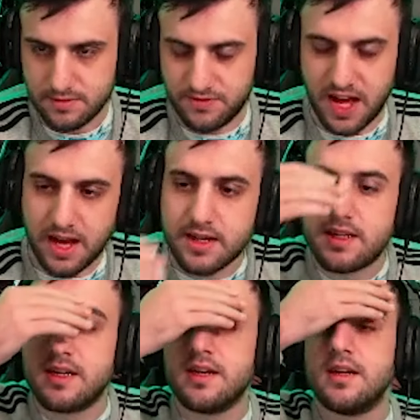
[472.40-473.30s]
Fuck.
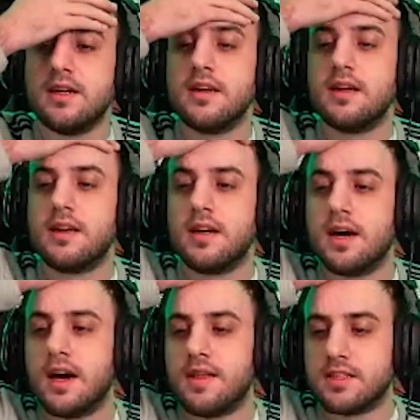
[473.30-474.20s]

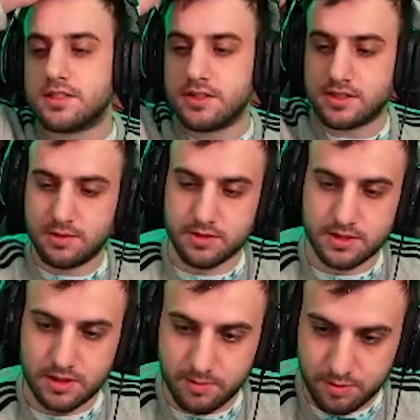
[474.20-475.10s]
Oh, that Sersi was
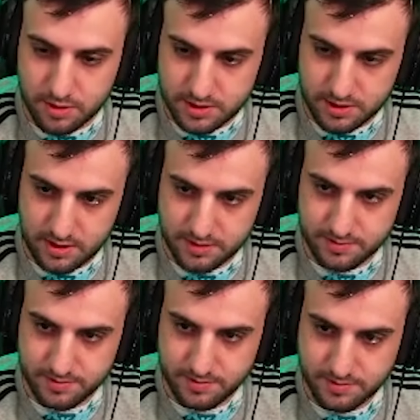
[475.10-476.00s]
so important there.
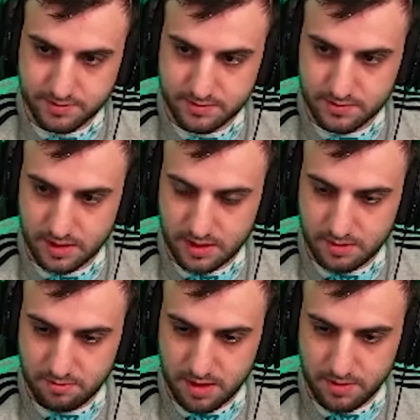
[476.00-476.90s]

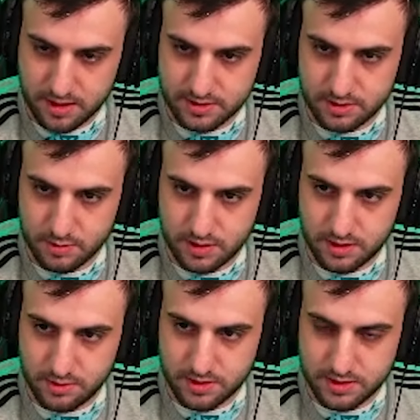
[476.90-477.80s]
Maybe I can still win though,
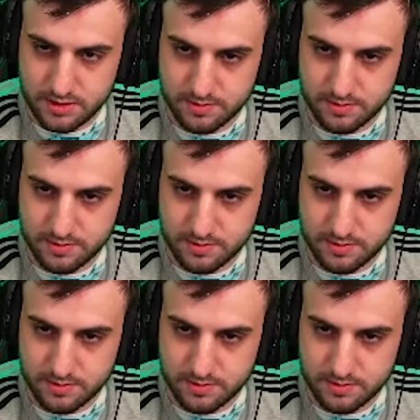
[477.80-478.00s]
we'll see.